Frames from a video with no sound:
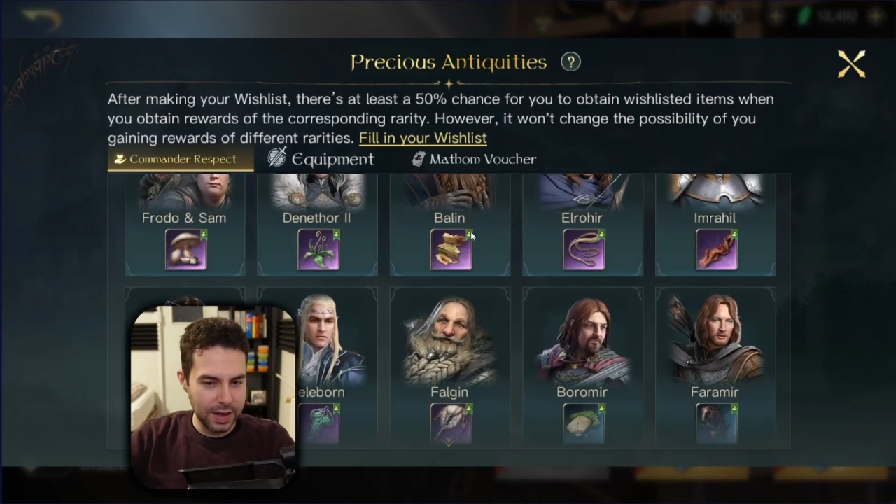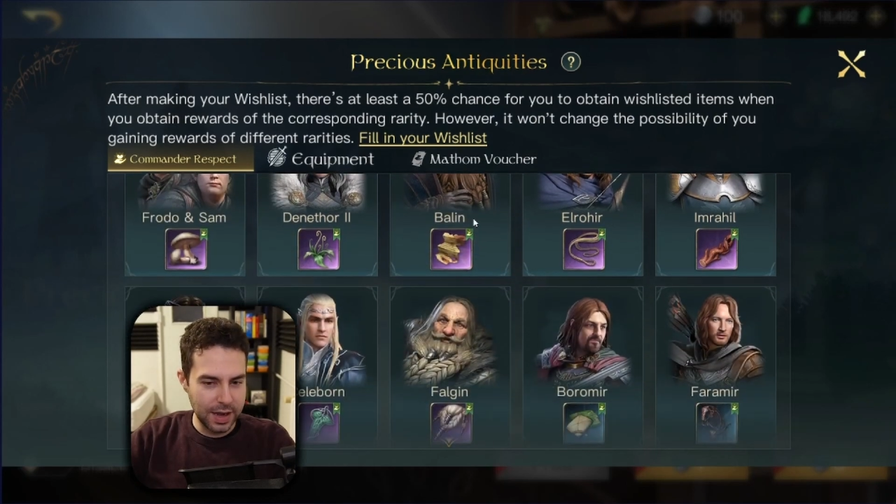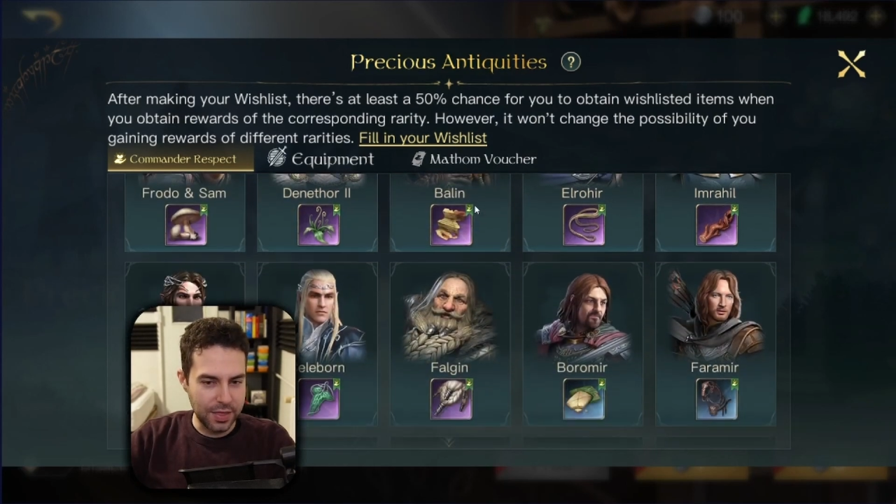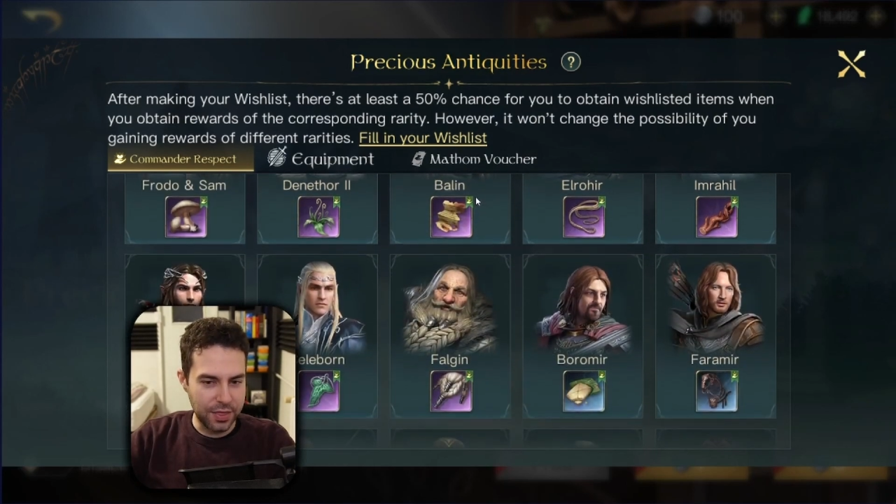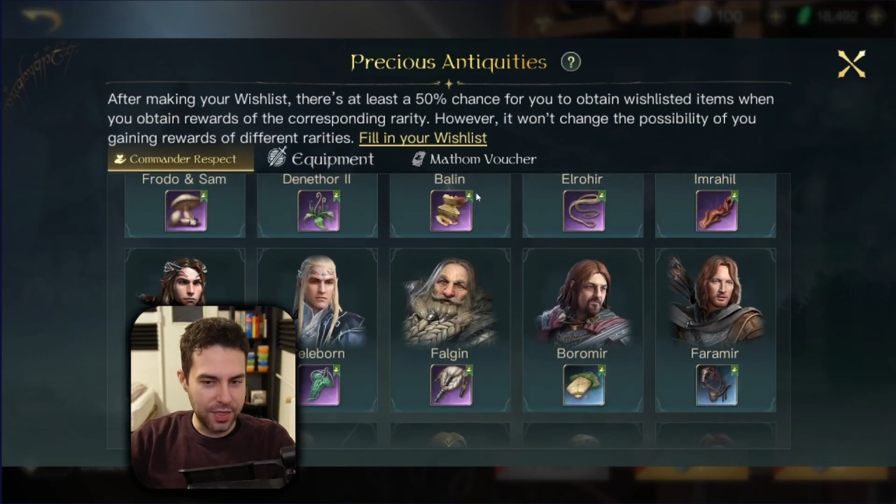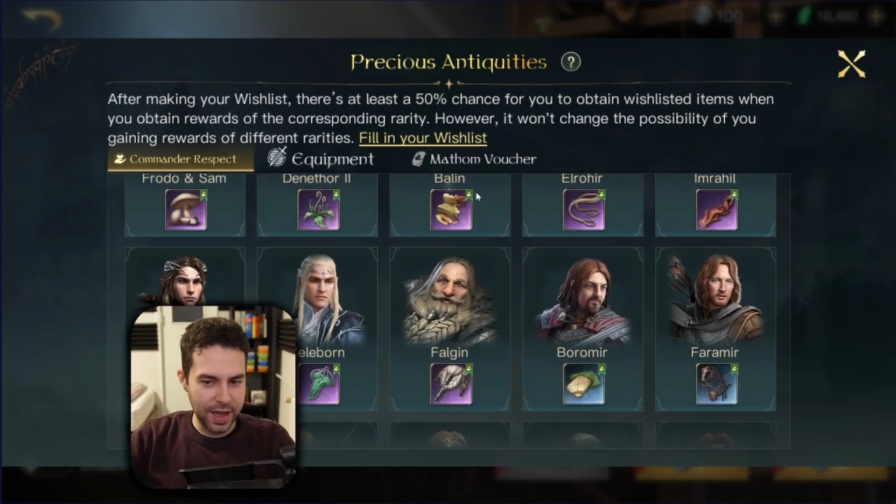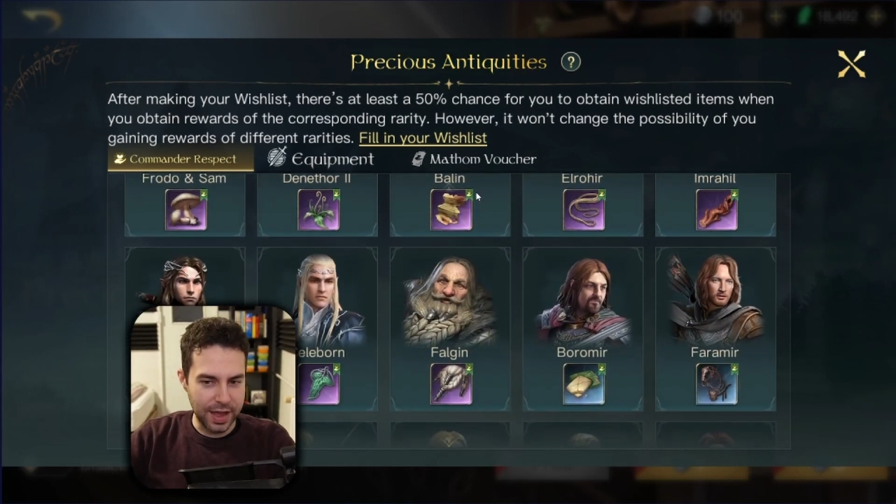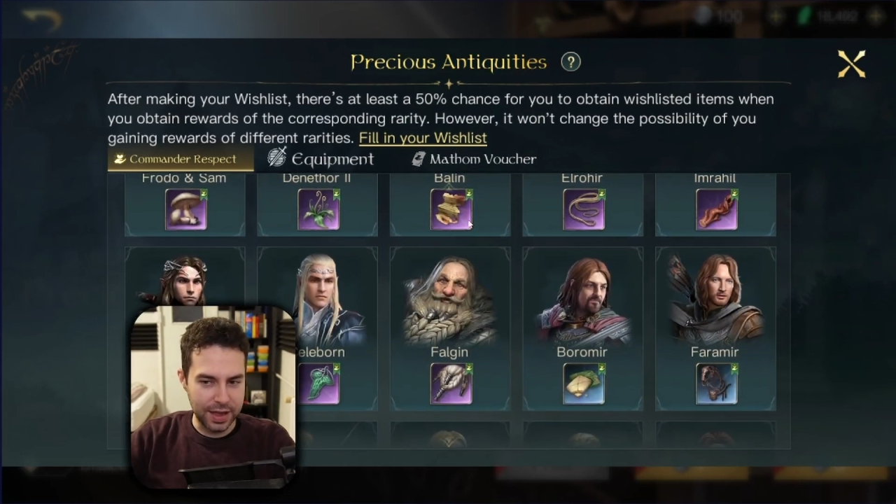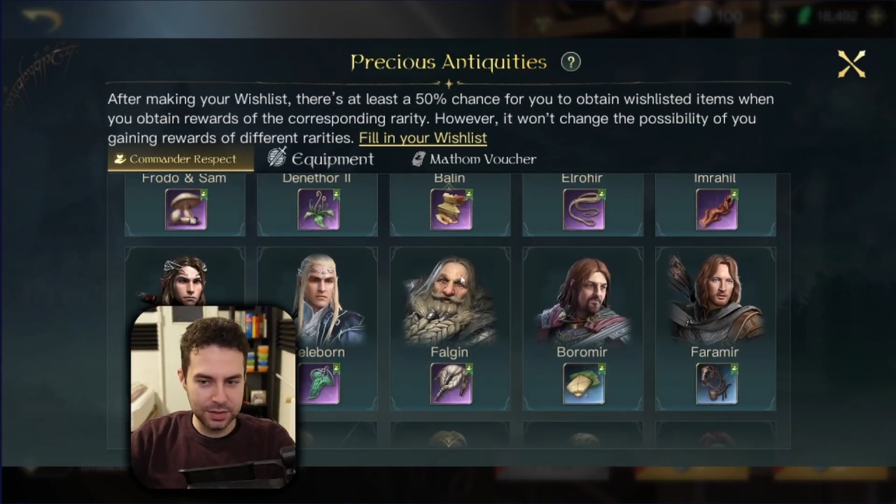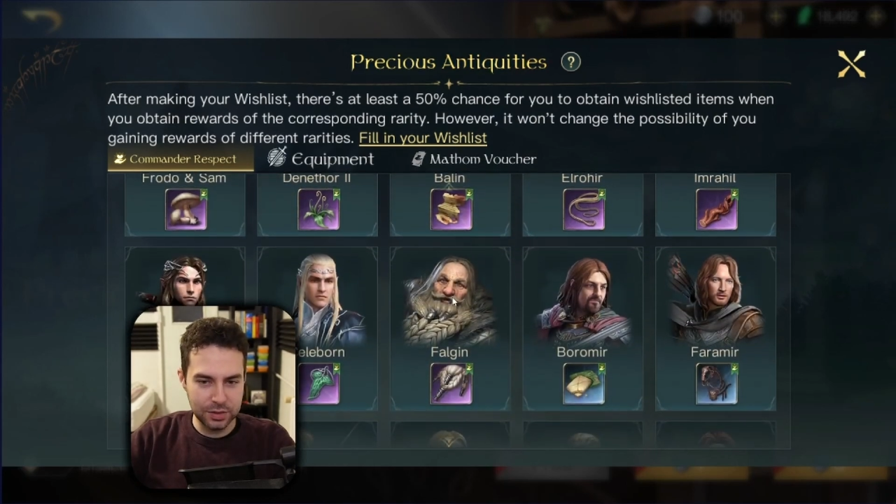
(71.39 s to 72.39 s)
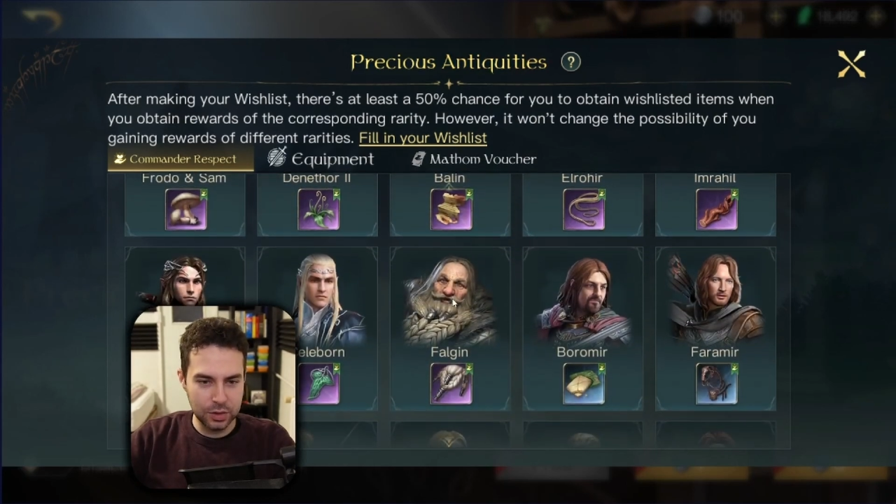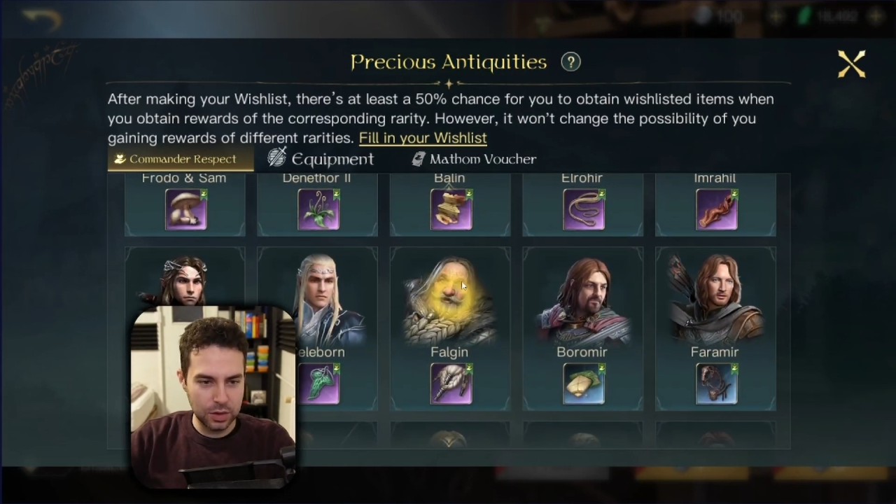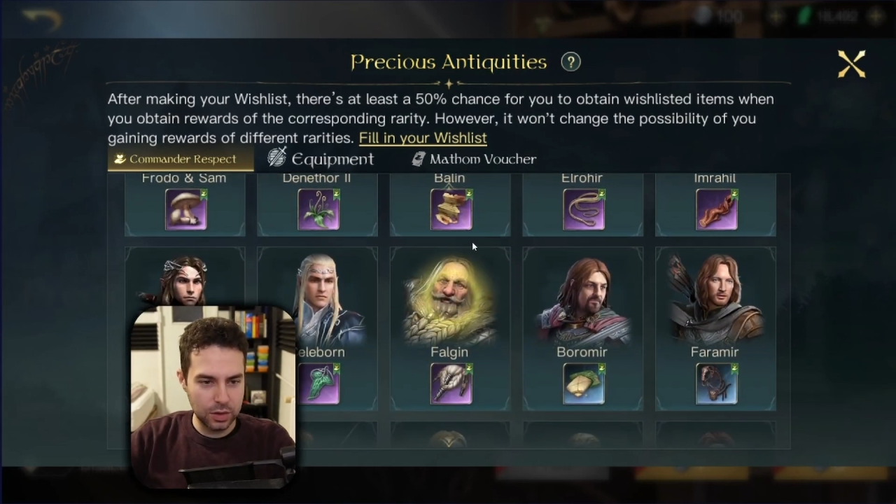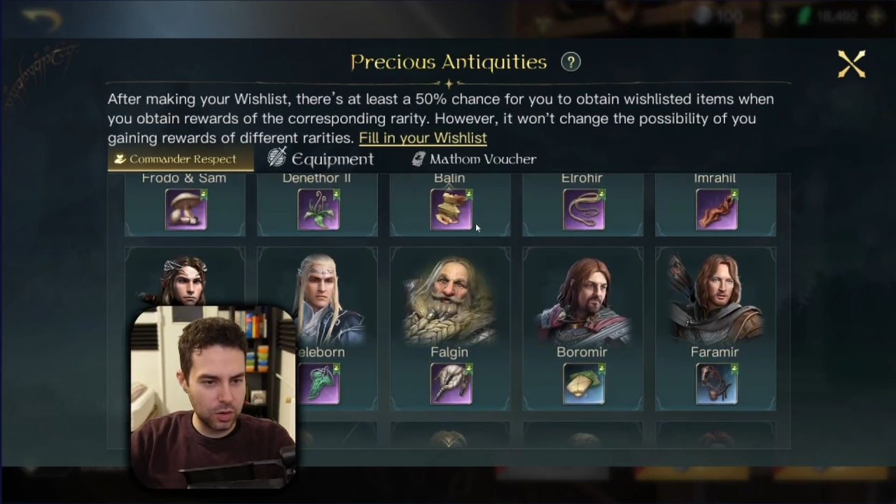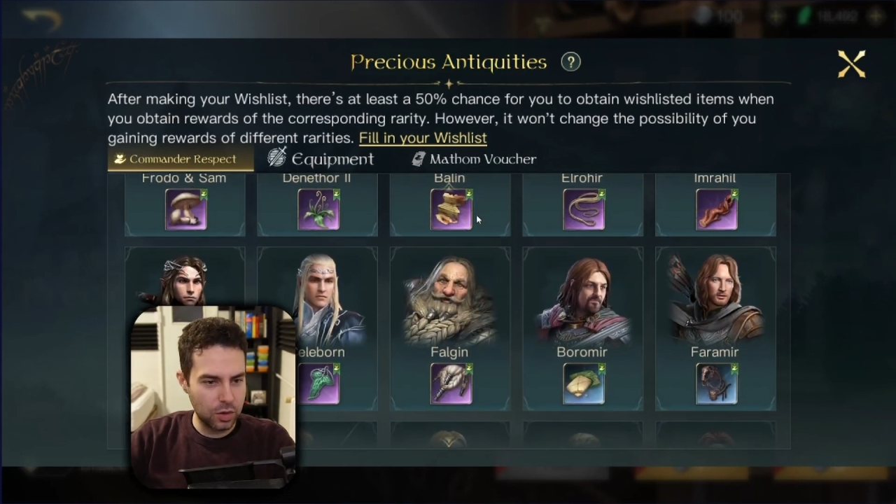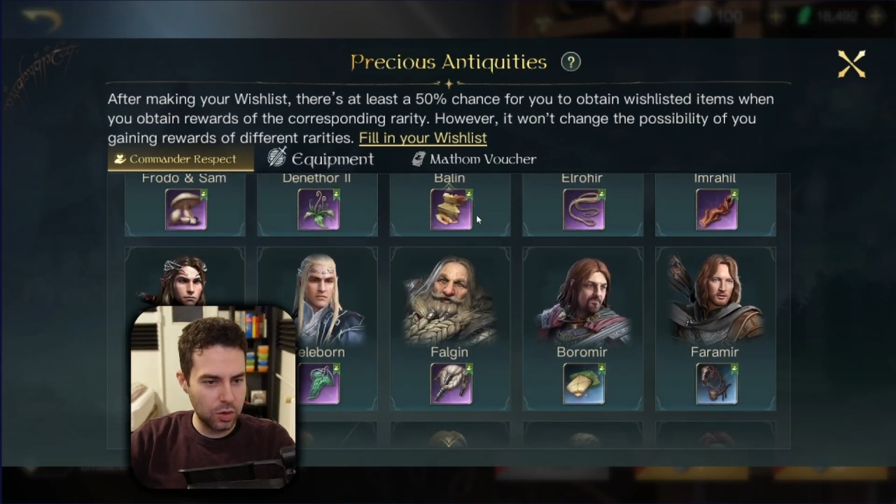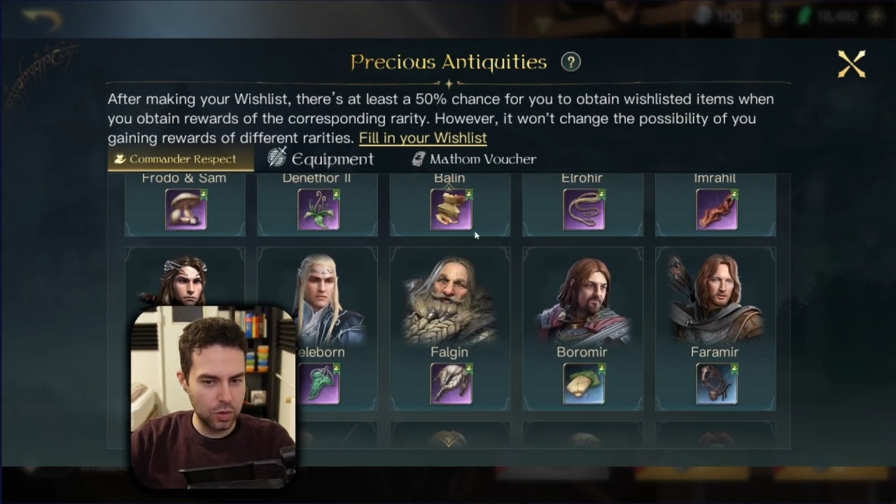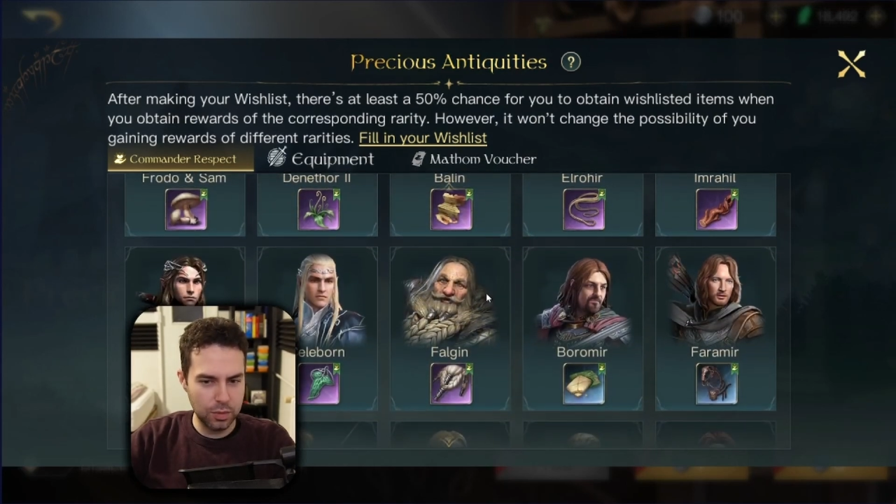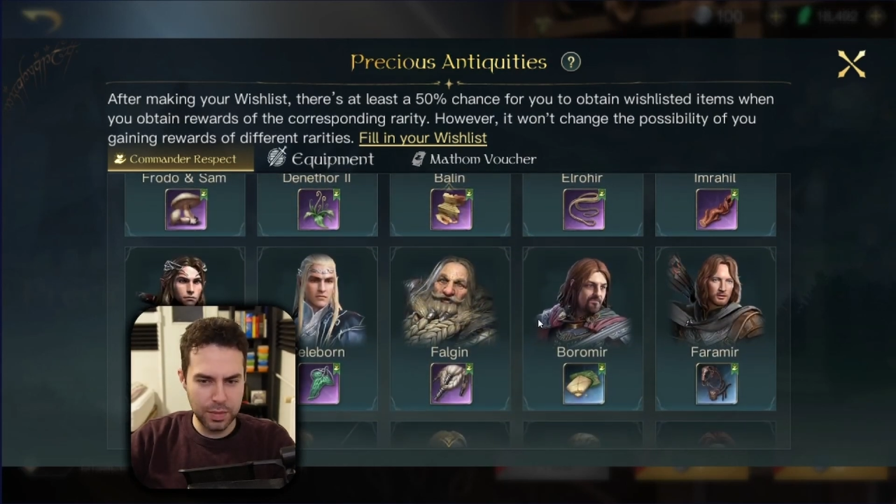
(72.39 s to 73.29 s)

And then, whom